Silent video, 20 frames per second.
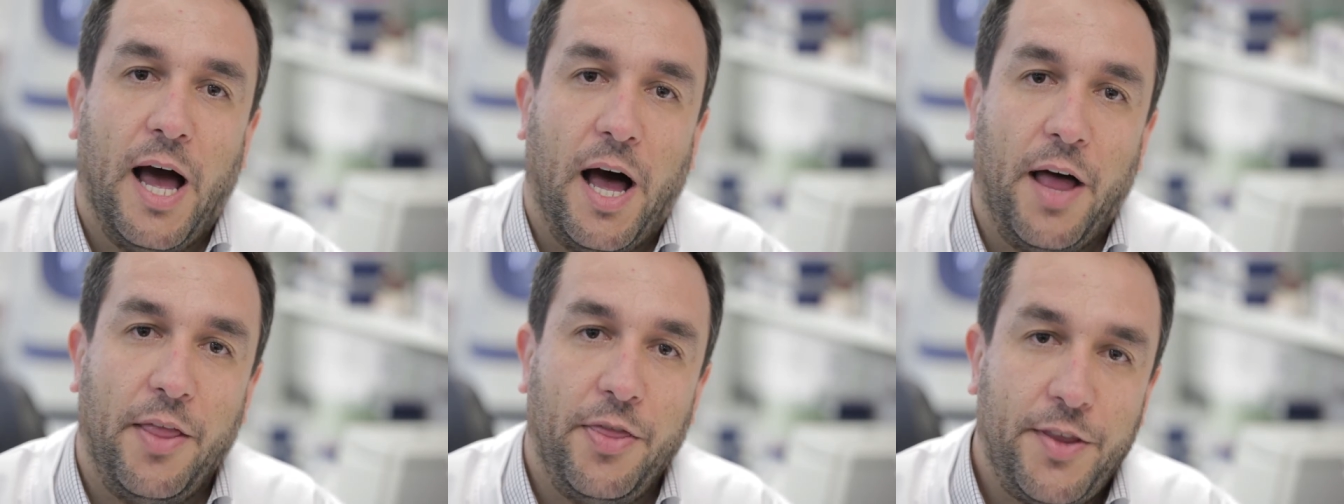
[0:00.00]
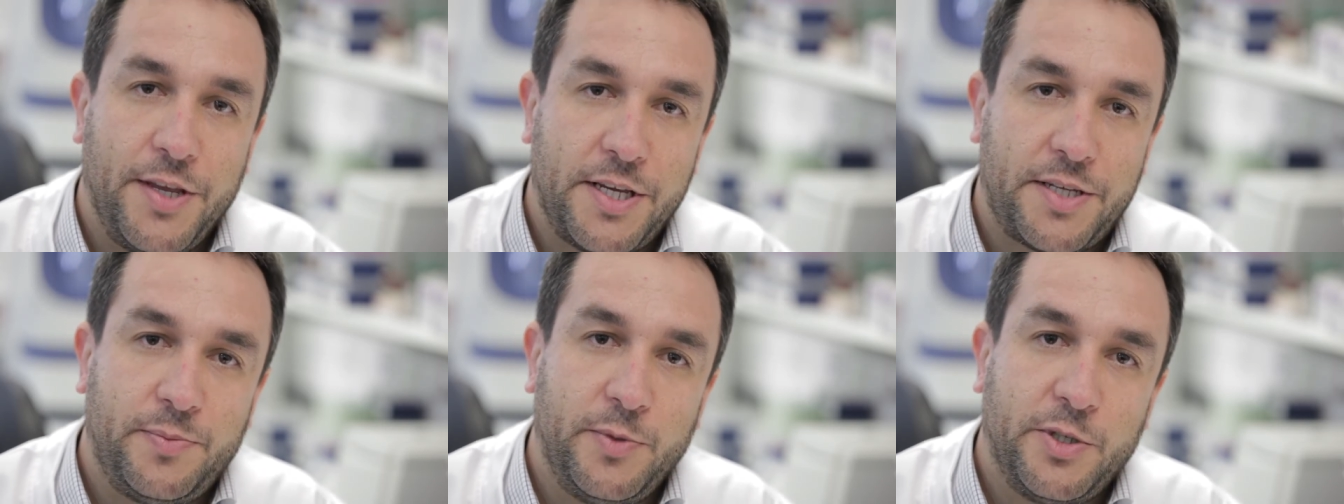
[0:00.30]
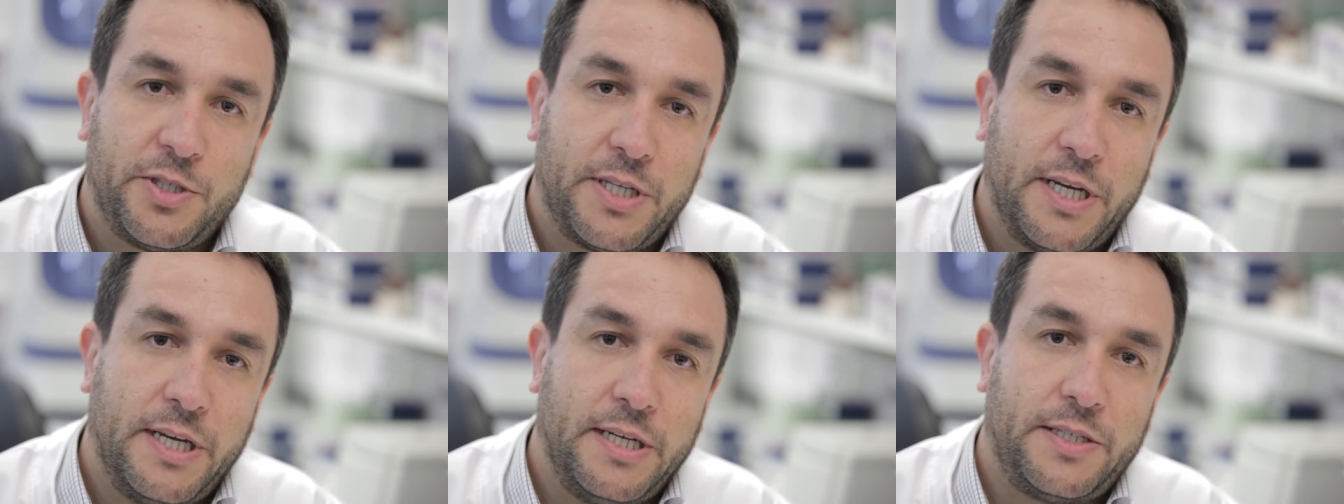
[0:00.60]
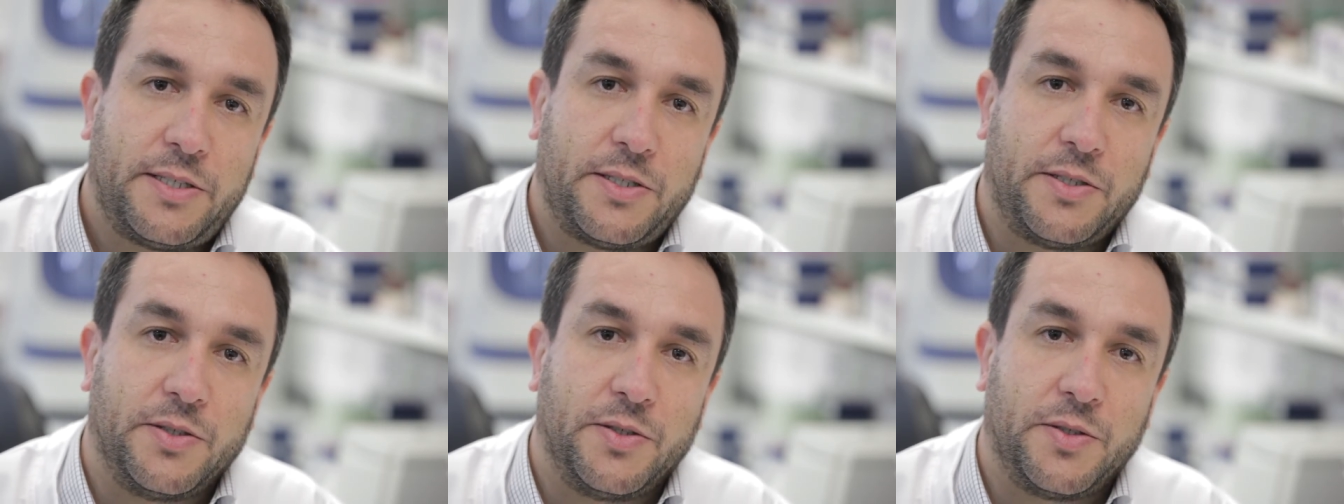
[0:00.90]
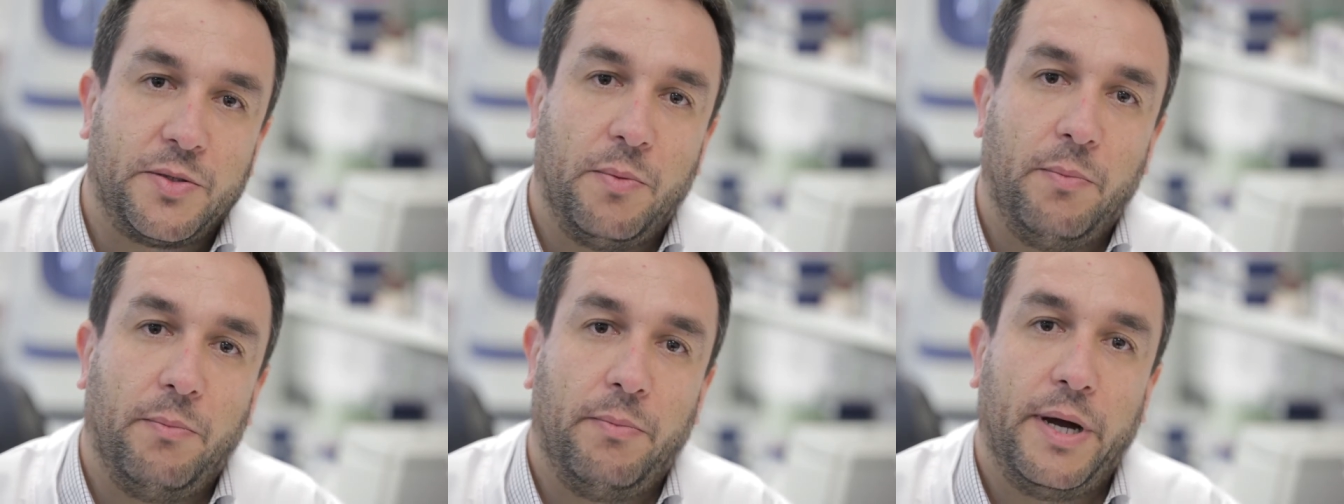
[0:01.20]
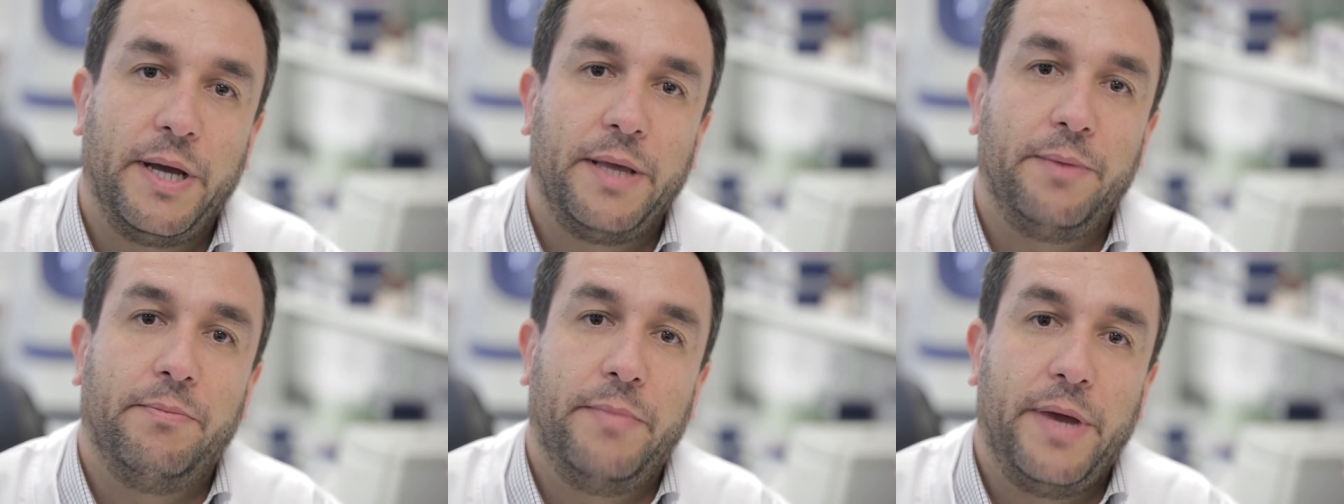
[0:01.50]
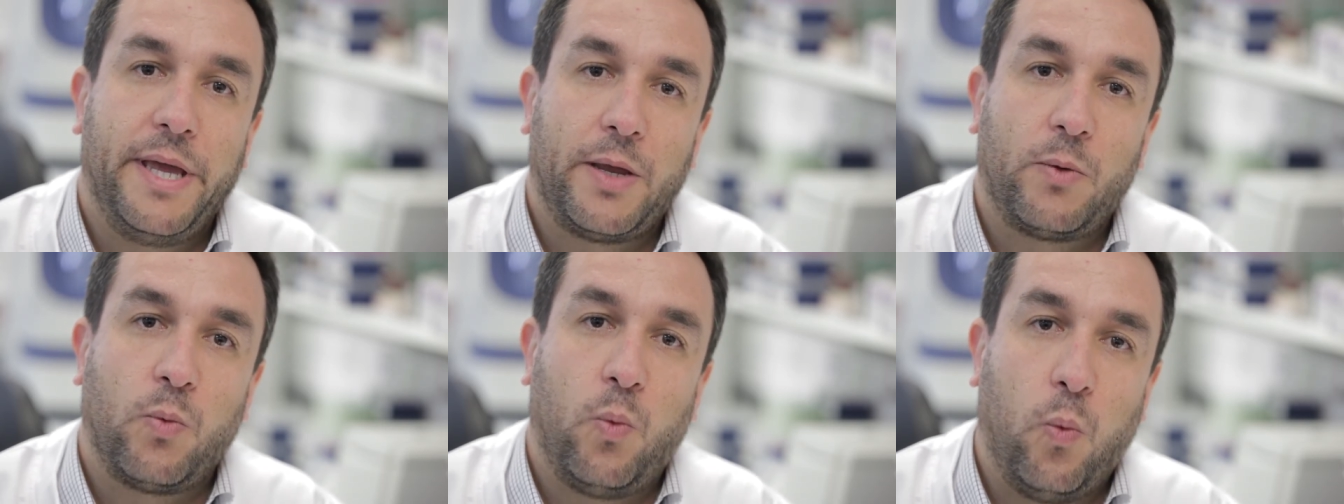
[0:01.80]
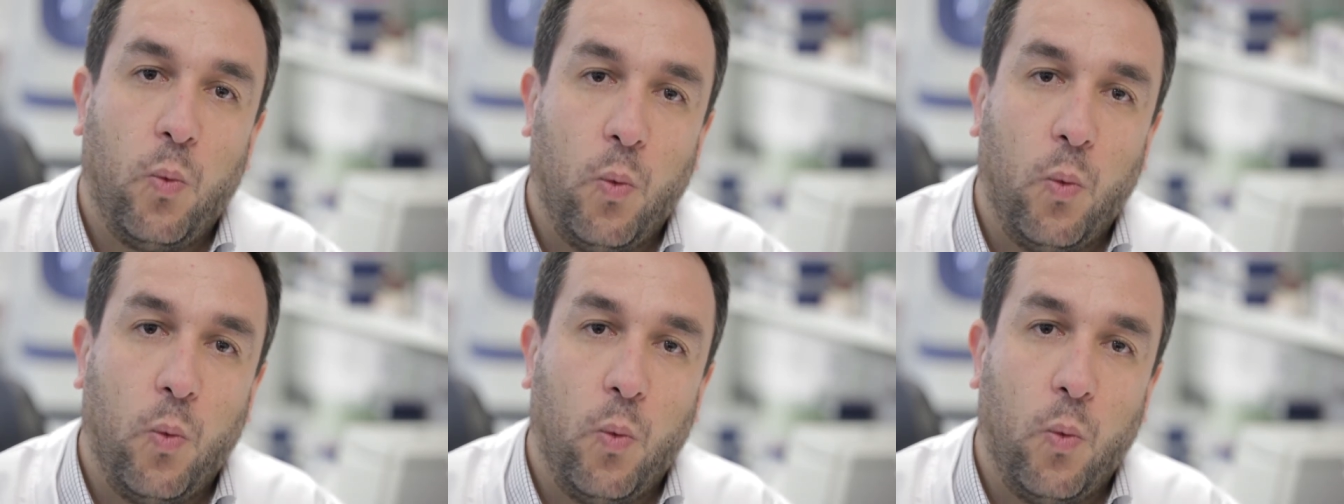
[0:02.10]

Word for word: and these mutations might make